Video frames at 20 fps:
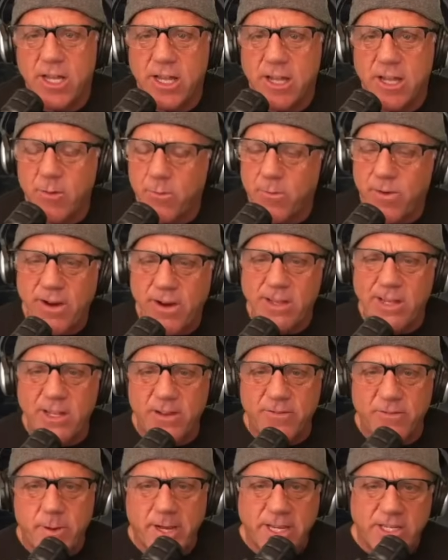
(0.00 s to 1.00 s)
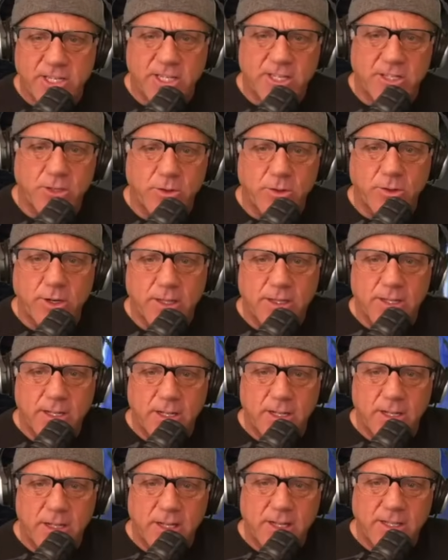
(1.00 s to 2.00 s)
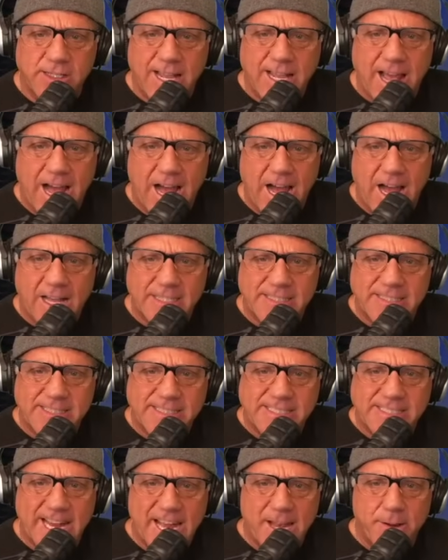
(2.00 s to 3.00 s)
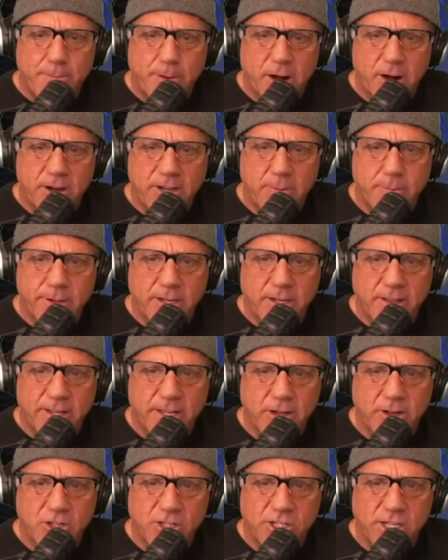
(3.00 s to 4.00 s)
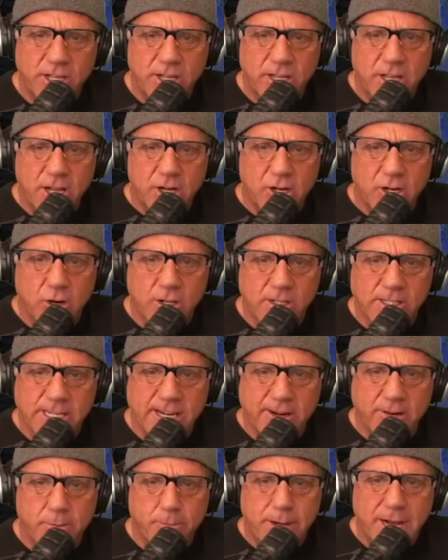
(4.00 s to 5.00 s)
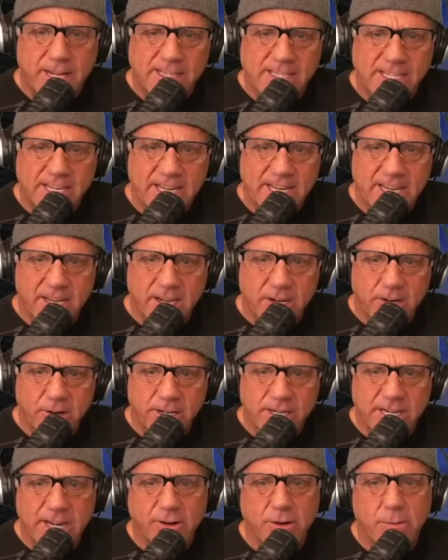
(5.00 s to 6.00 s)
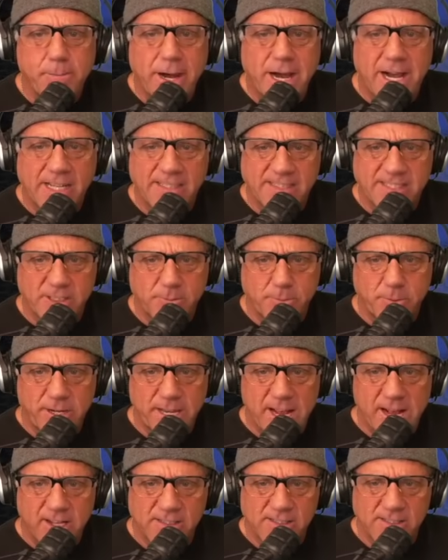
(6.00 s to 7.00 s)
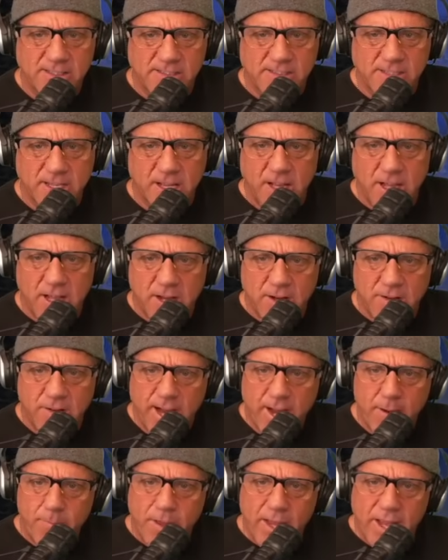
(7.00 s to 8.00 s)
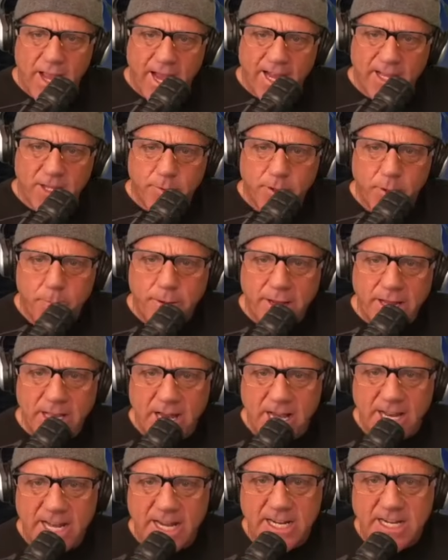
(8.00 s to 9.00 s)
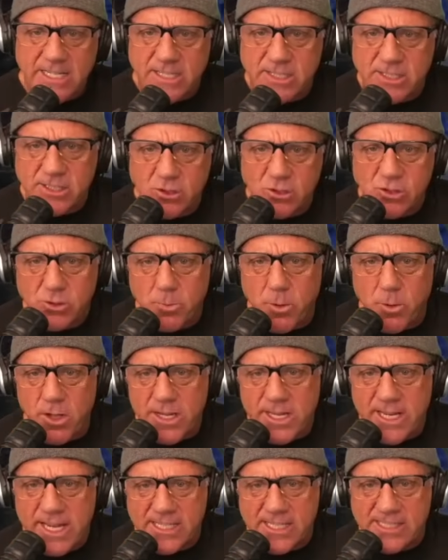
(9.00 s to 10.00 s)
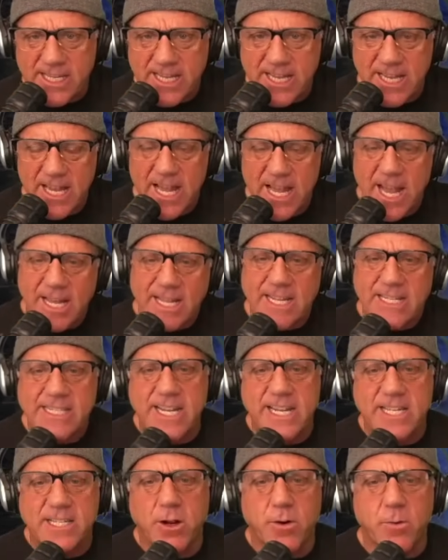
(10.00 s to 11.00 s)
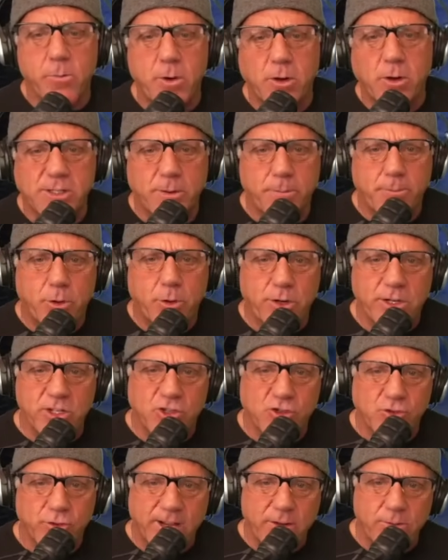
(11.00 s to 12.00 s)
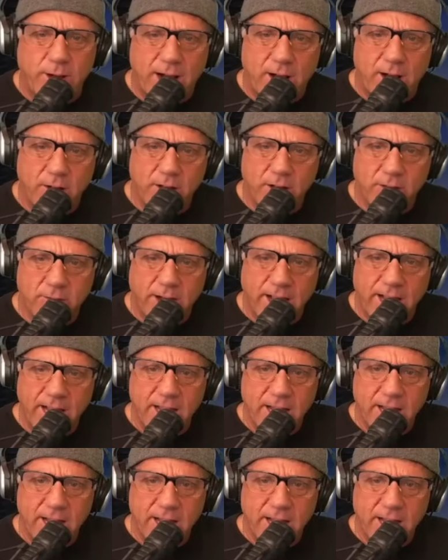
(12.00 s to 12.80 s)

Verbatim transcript: very little information to a little sandbar in the middle of the ocean called Kiribati or Karabas. it's pronounced. Right? I had to put a pin on it because it's so small you can't see it. And they say it's our most important trade route, right?